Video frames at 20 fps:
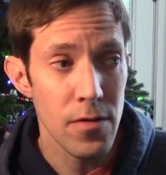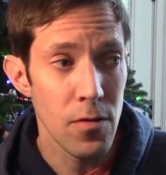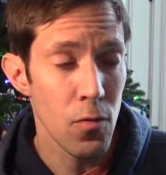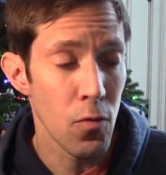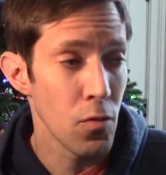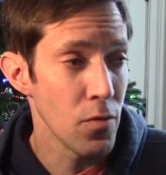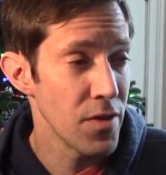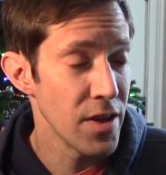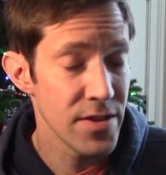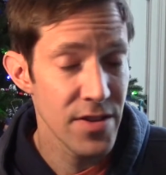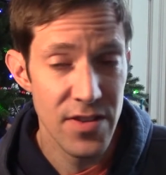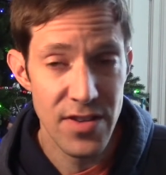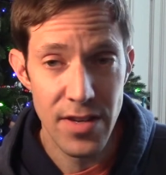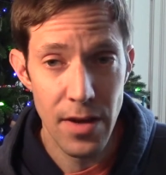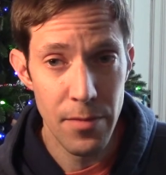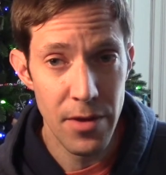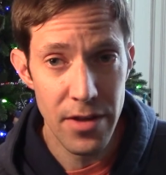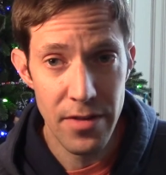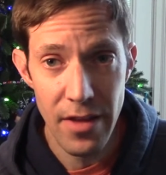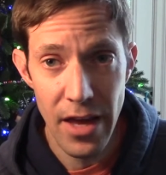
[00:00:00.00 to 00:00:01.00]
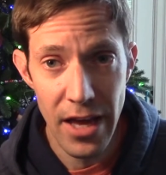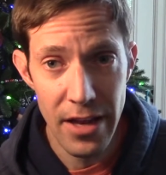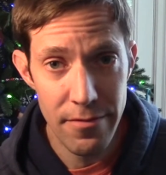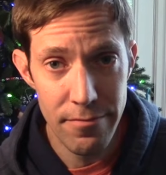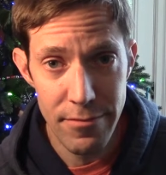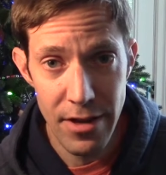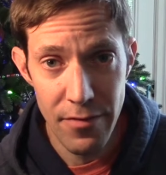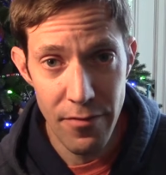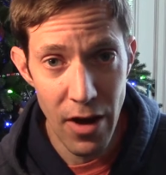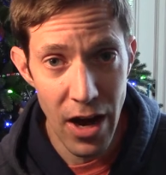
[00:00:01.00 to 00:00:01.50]
this is something
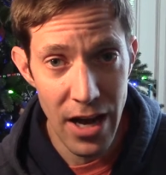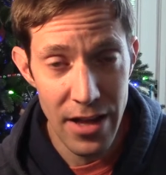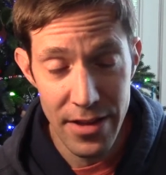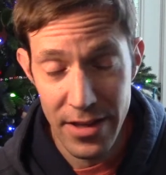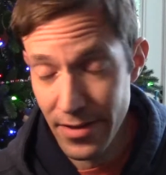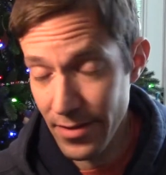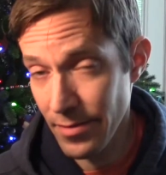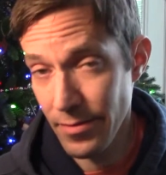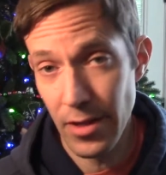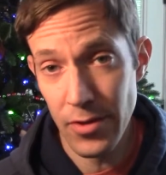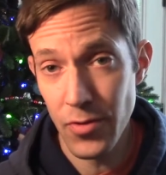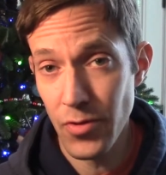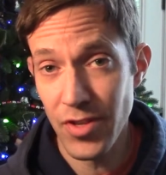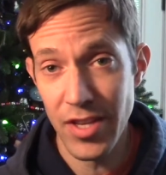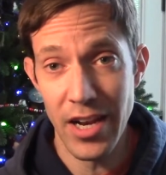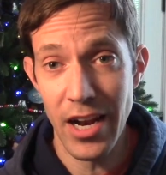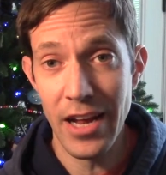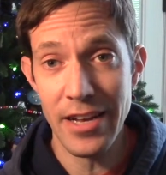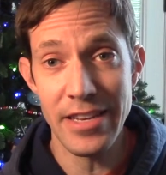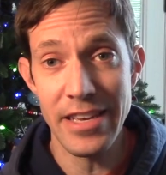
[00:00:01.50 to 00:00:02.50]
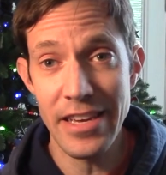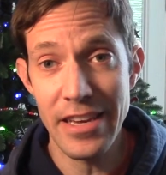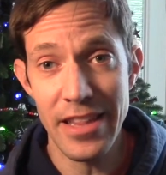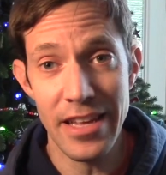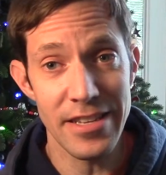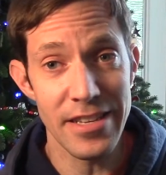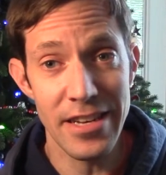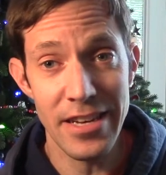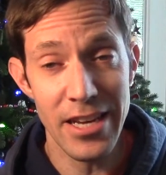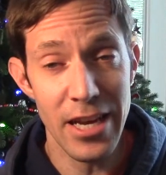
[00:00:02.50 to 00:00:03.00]
that advi- this this was an idea
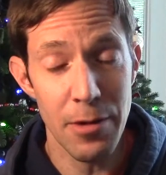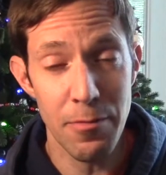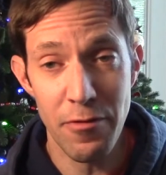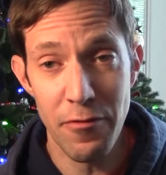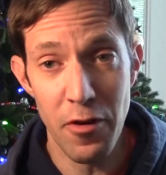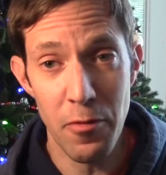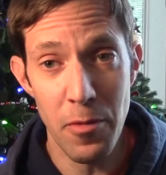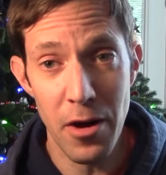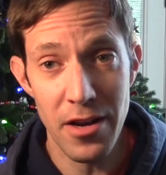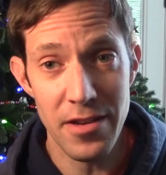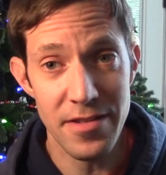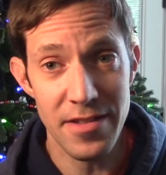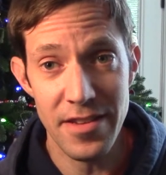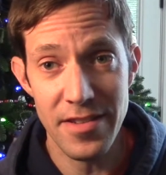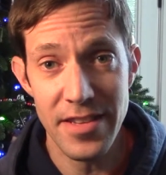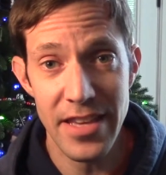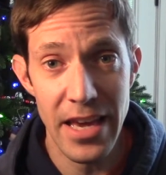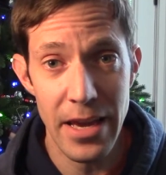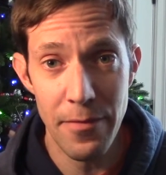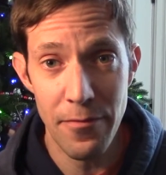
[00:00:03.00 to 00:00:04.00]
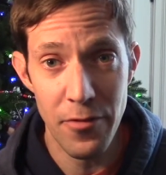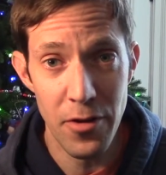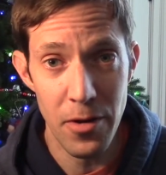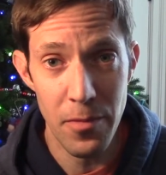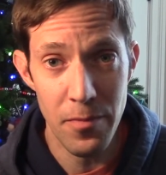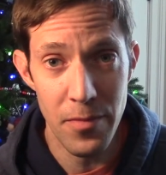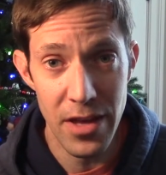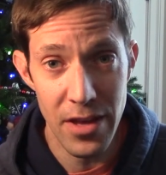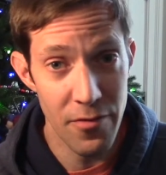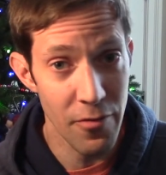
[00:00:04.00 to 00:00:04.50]
that didn't come from us. This came
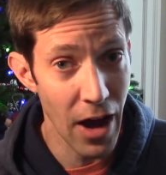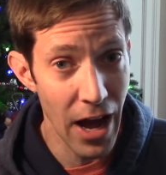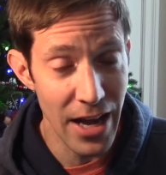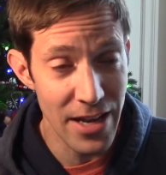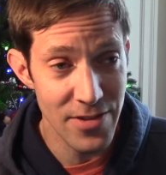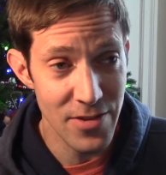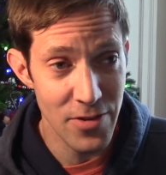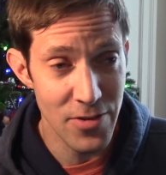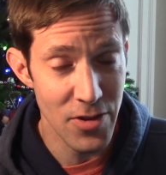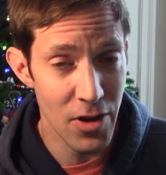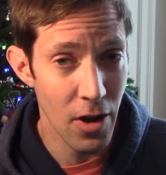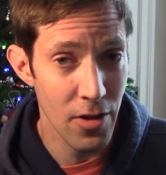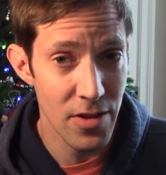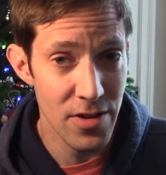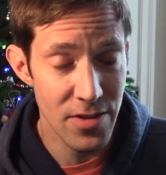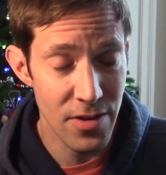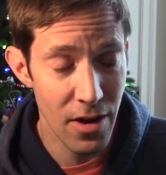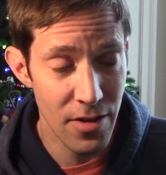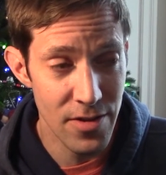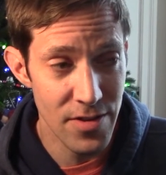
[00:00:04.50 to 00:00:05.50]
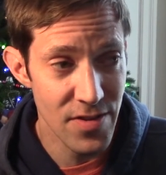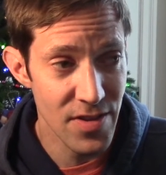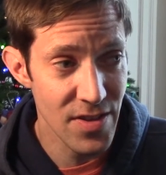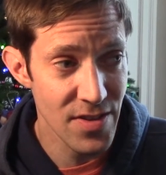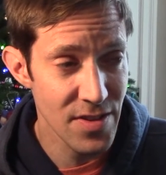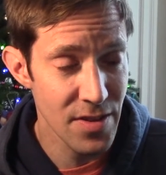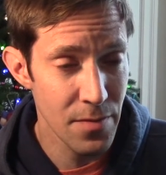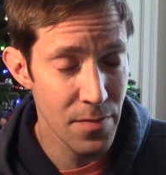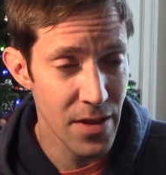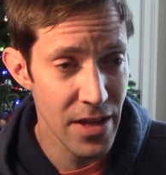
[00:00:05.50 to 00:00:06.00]
from advisors on this on the
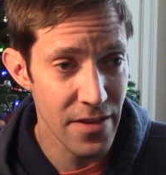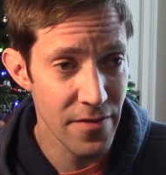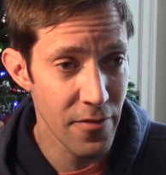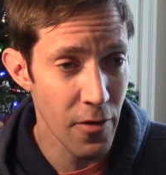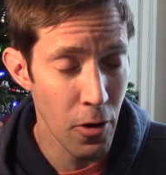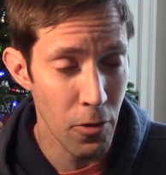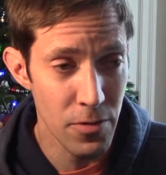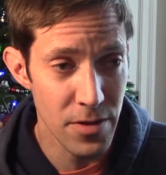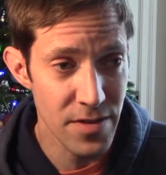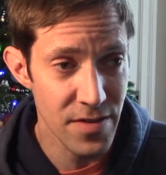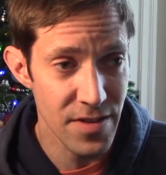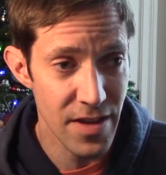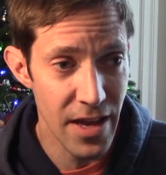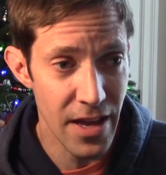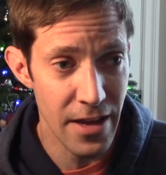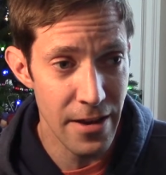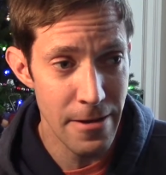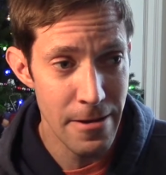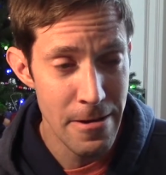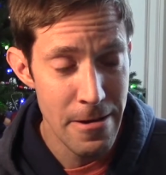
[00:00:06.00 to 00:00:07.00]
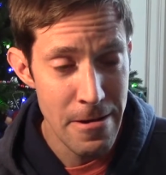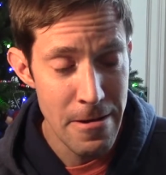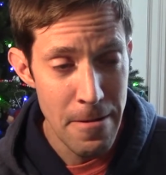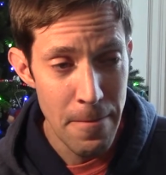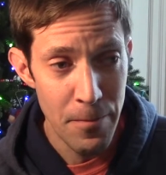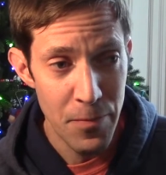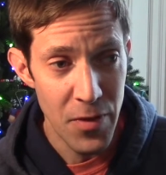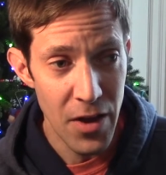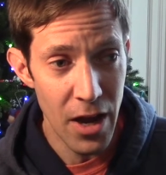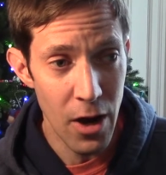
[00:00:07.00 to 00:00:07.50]
system. They've always said,
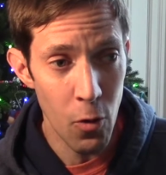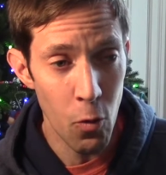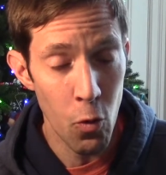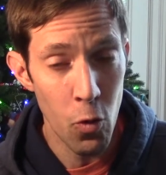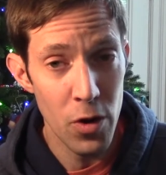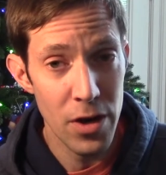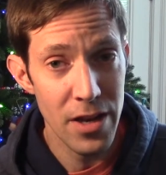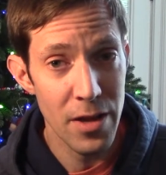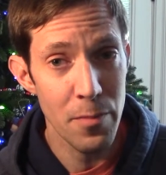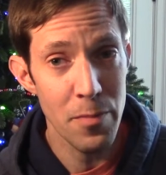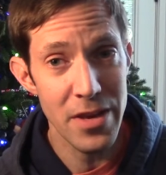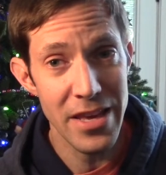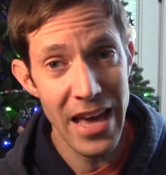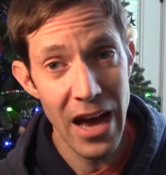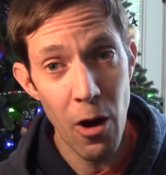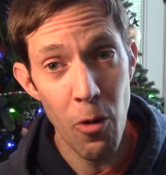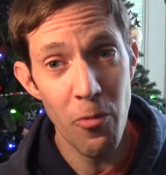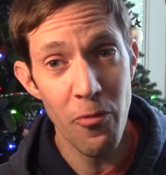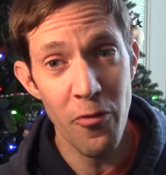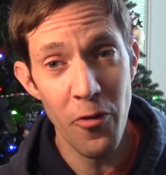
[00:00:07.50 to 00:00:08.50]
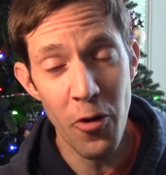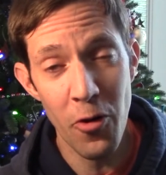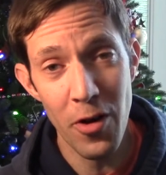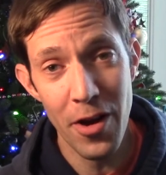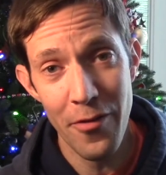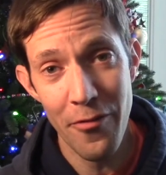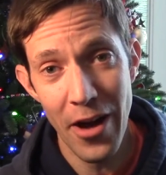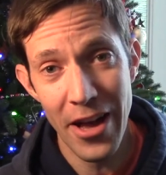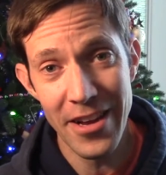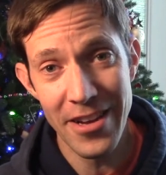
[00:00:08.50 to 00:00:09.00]
uh, wouldn't it be helpful
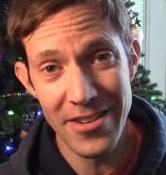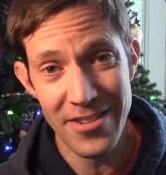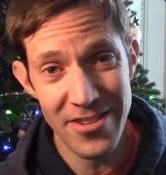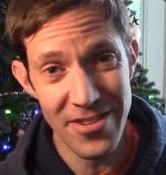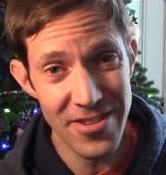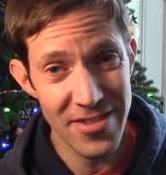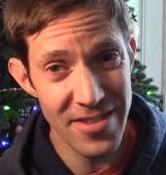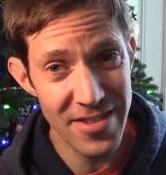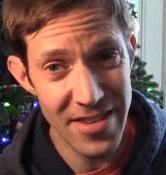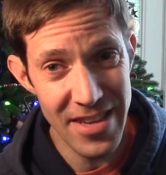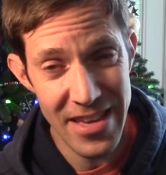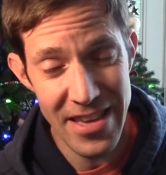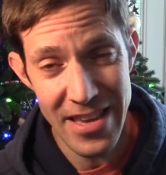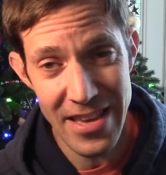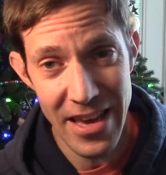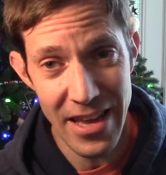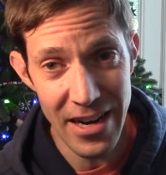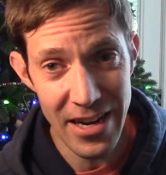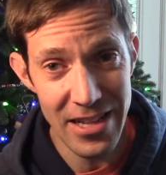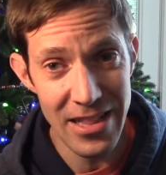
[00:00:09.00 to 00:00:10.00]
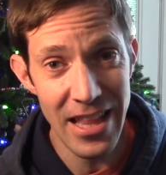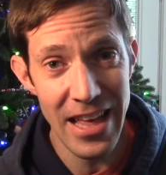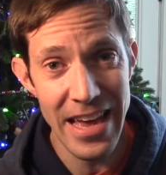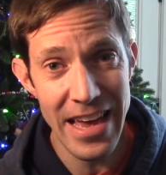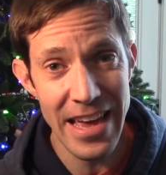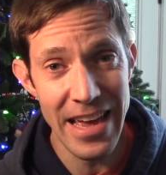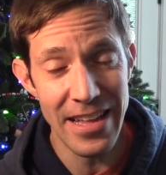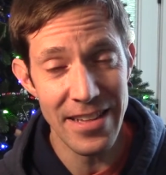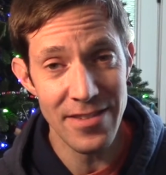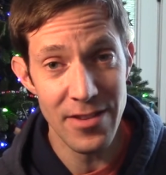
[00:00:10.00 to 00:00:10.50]
if I could just see at a
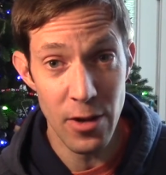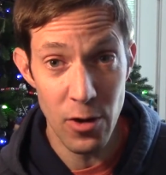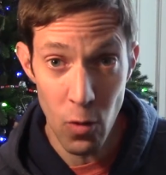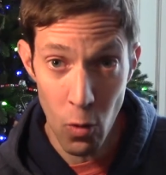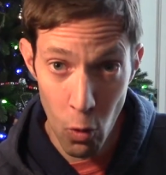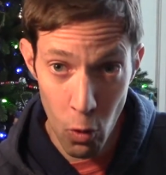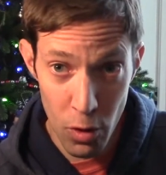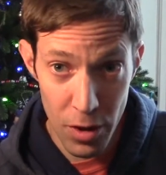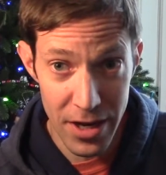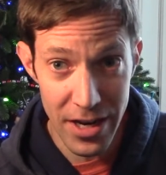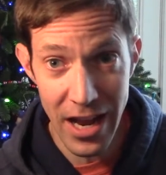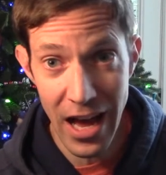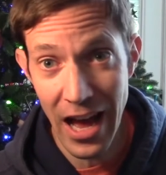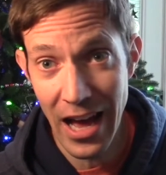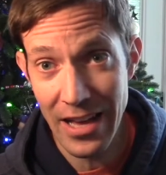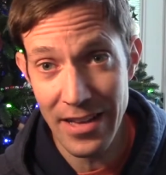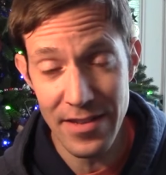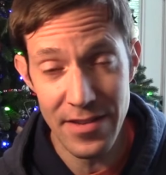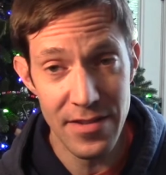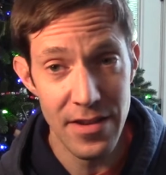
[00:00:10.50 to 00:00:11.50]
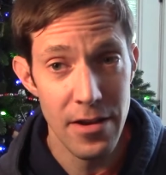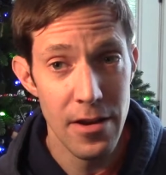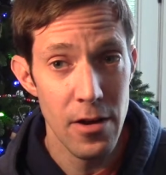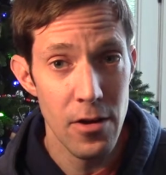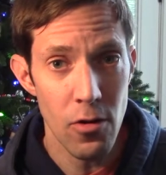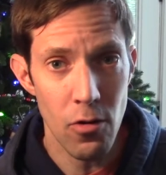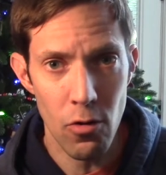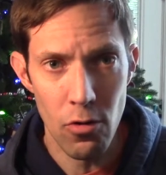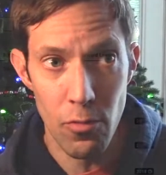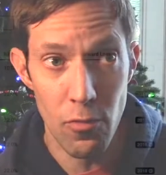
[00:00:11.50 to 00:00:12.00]
glance and organize
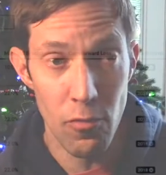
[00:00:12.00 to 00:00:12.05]
or